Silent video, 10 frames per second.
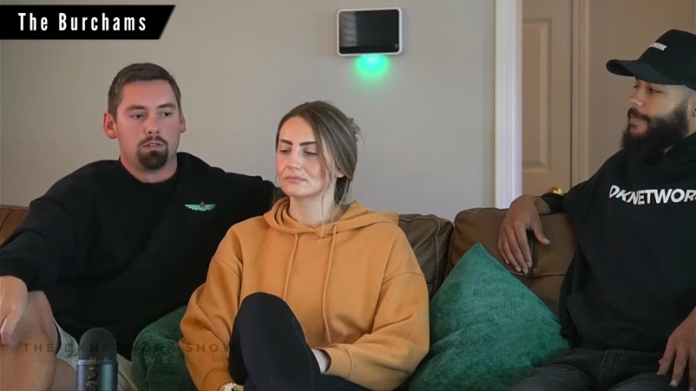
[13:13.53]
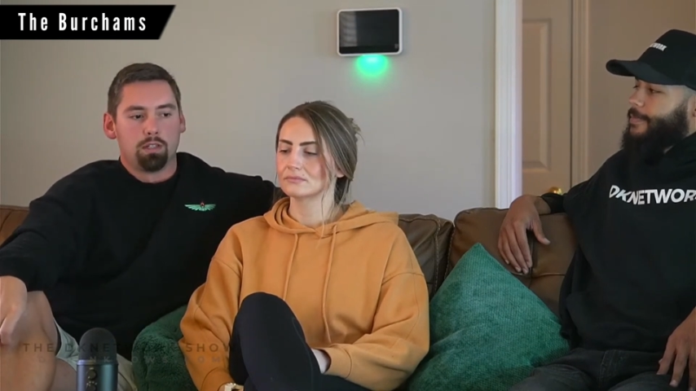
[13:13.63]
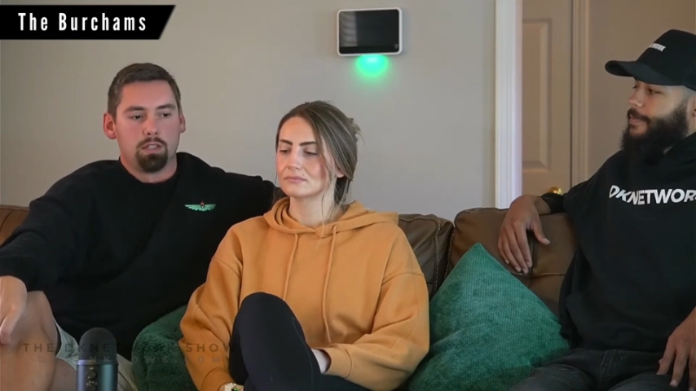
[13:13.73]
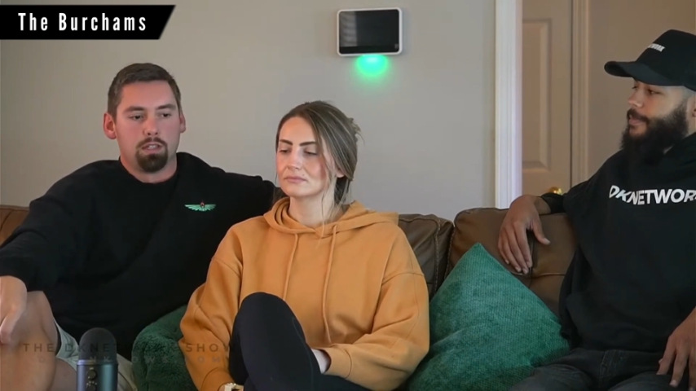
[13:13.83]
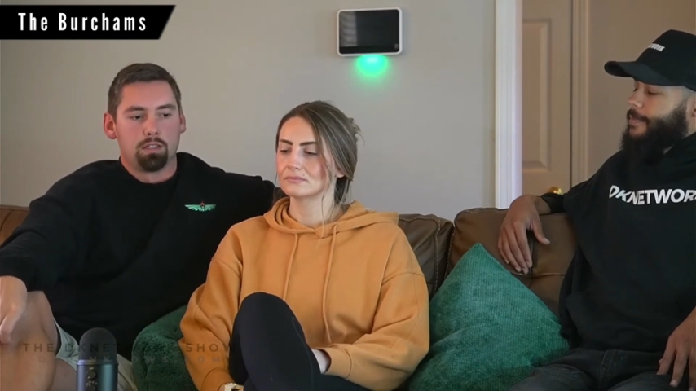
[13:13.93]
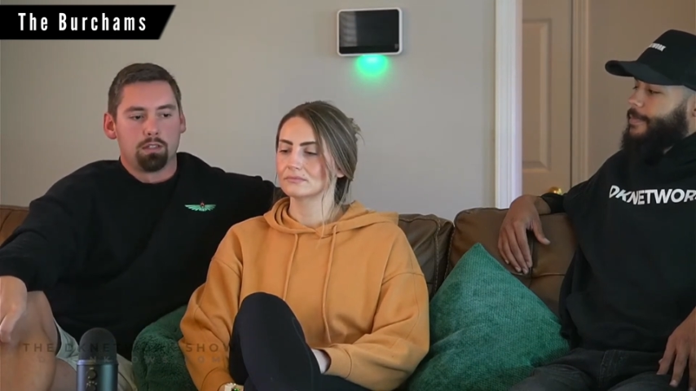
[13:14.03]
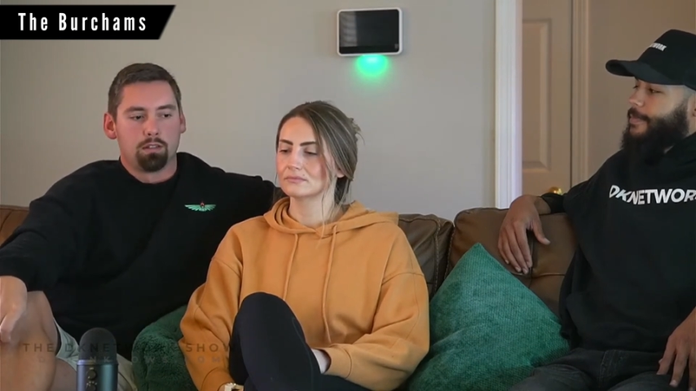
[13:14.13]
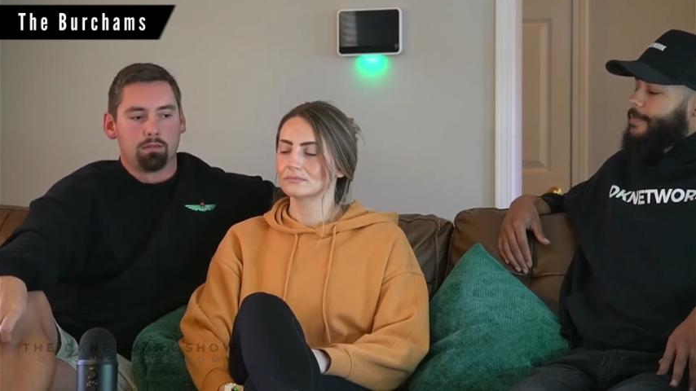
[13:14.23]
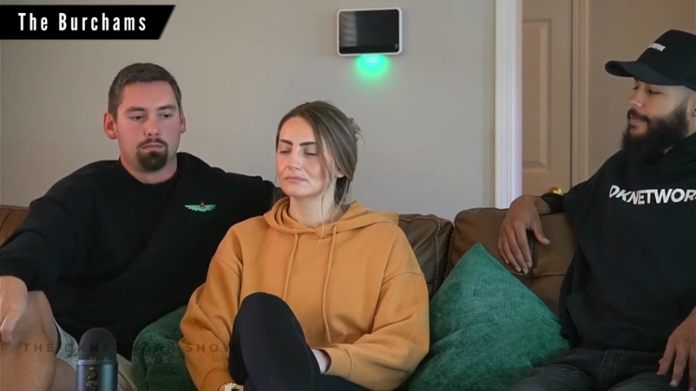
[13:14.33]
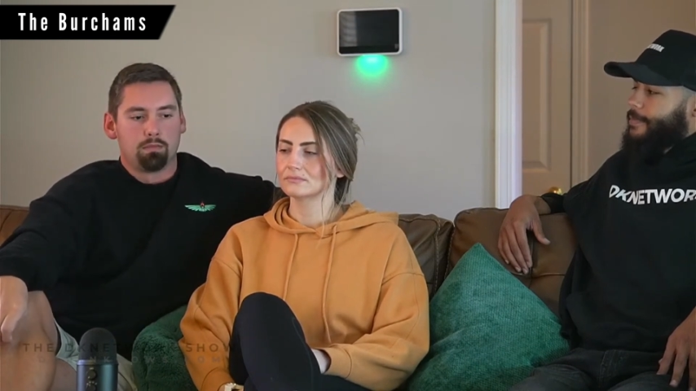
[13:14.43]
Speaker 1: and then to
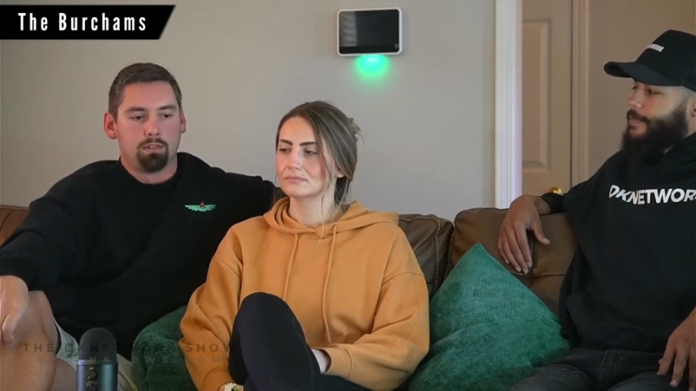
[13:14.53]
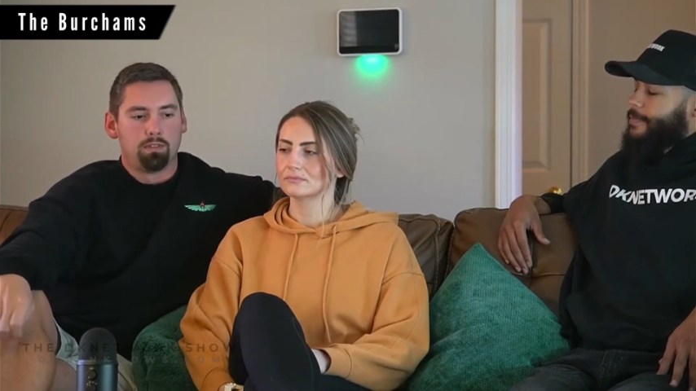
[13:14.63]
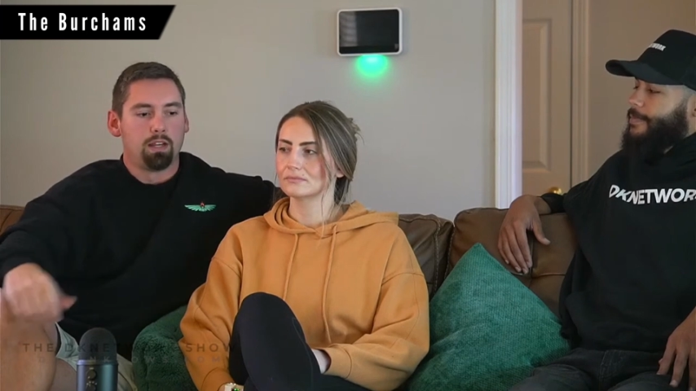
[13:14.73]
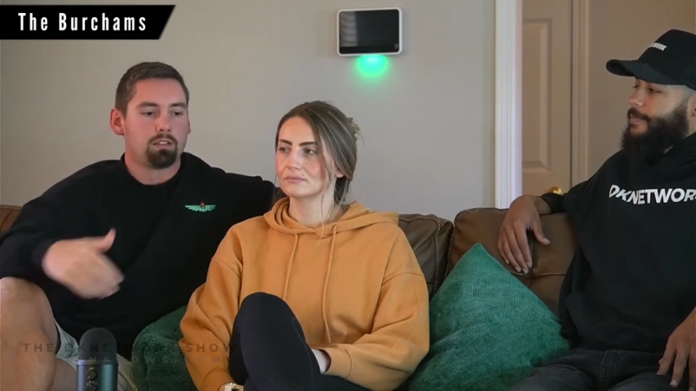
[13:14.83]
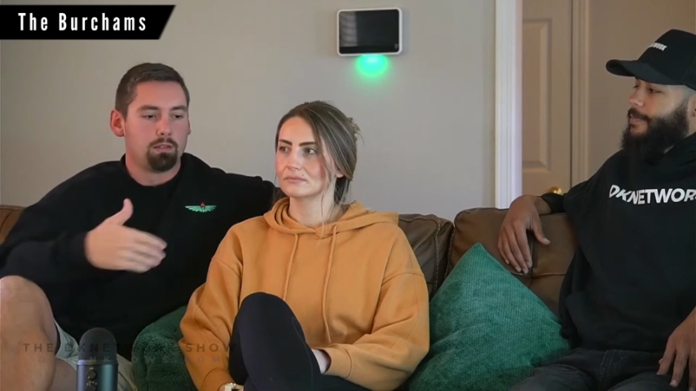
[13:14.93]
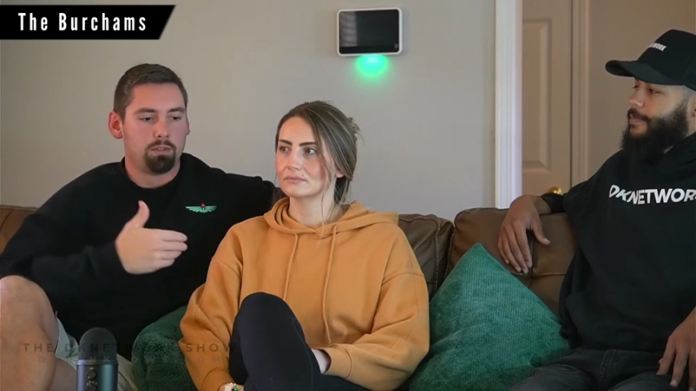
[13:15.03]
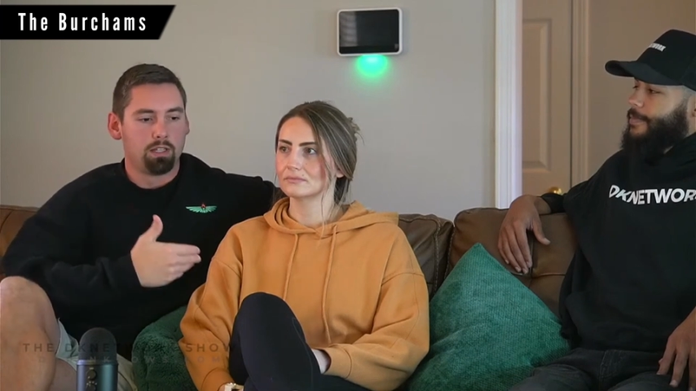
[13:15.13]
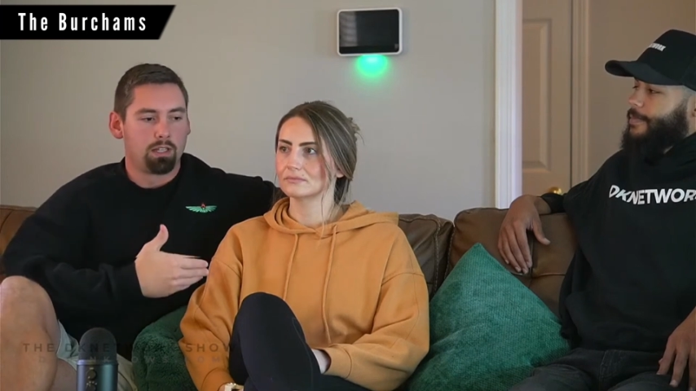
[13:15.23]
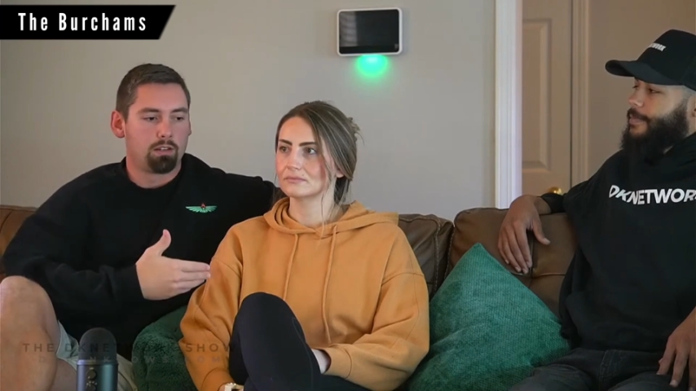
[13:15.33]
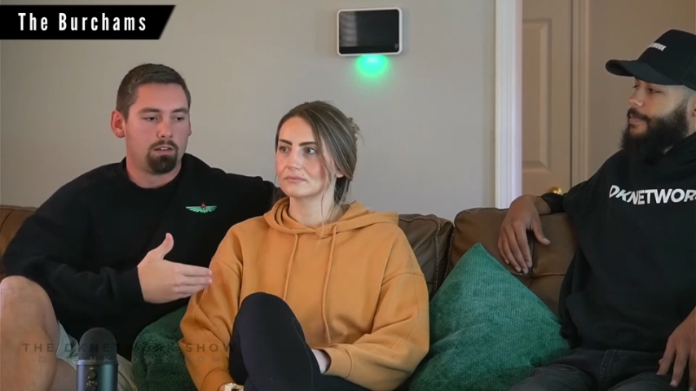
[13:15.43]
to find someone
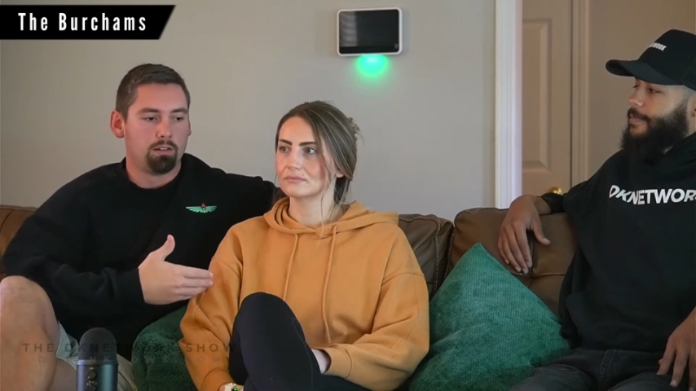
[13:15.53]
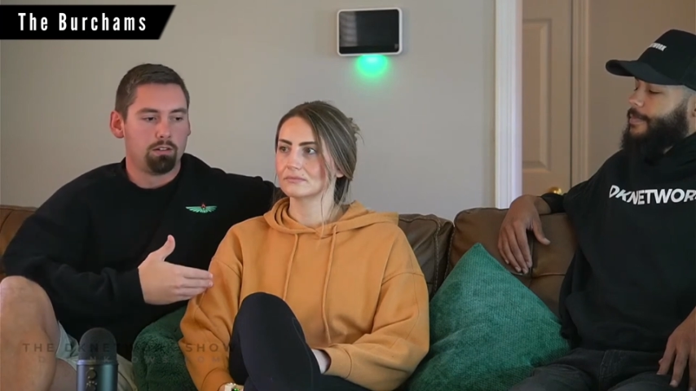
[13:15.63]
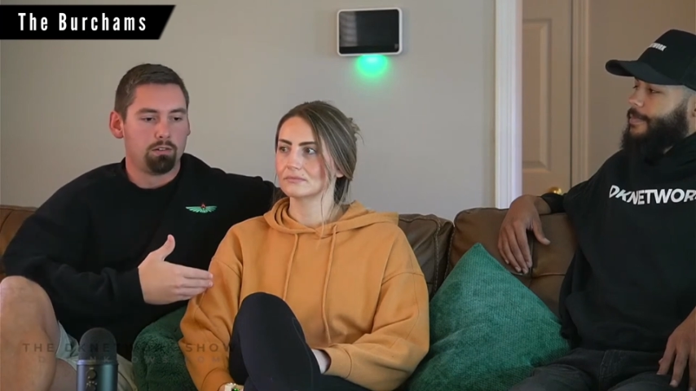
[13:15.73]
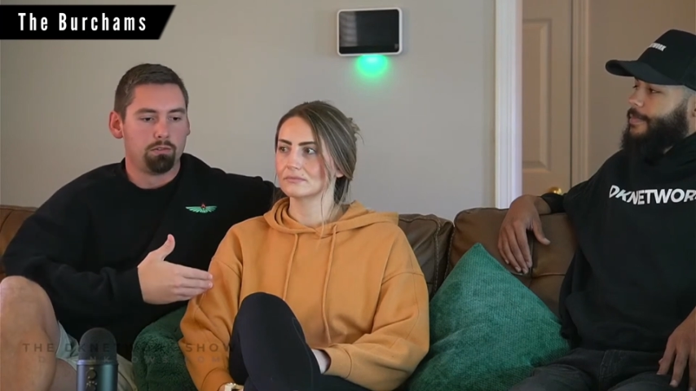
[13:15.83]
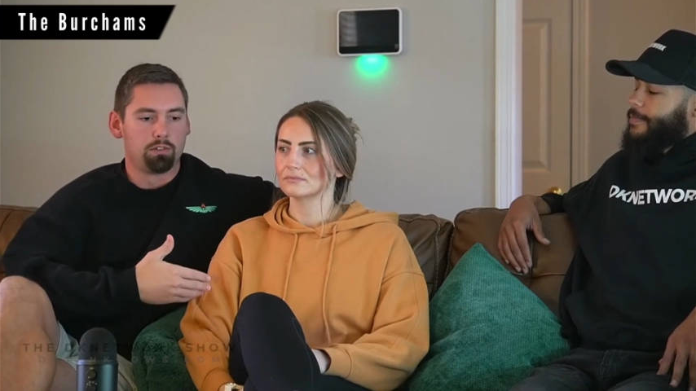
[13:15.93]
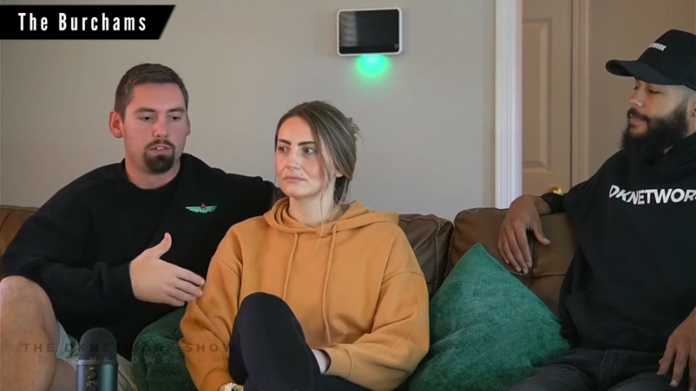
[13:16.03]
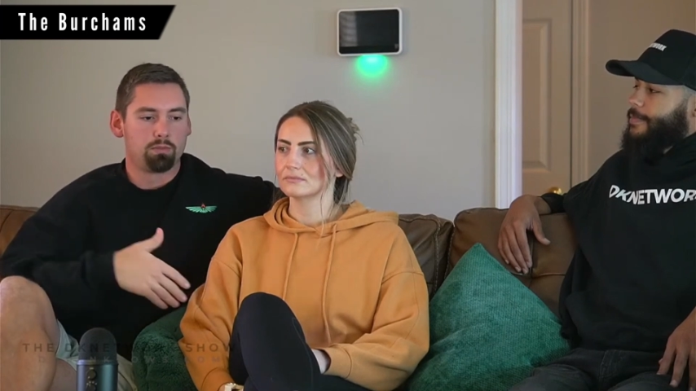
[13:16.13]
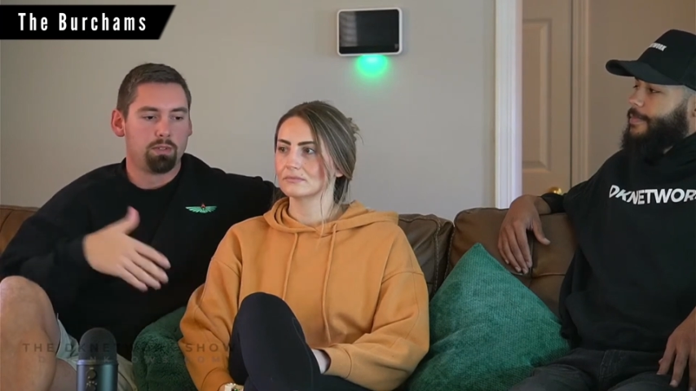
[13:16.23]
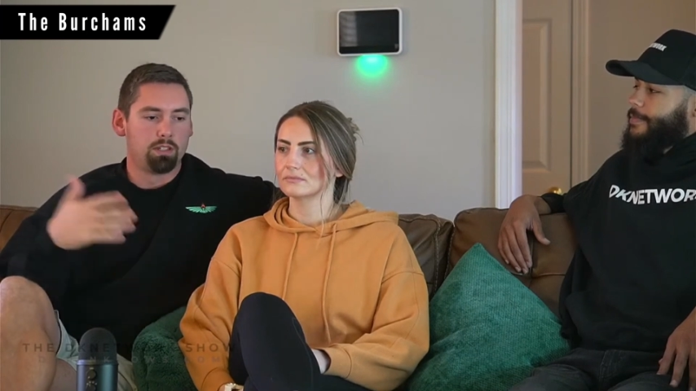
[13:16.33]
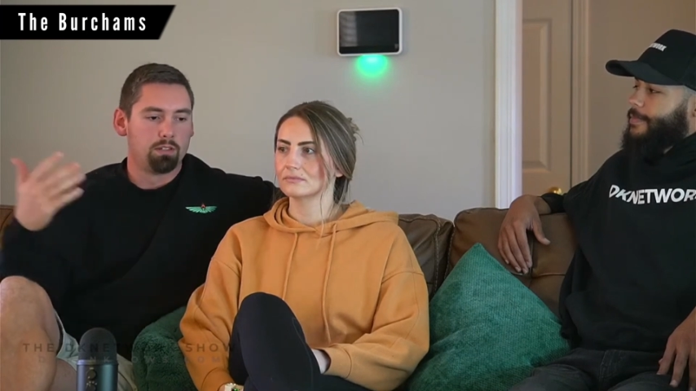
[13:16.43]
like her who's just been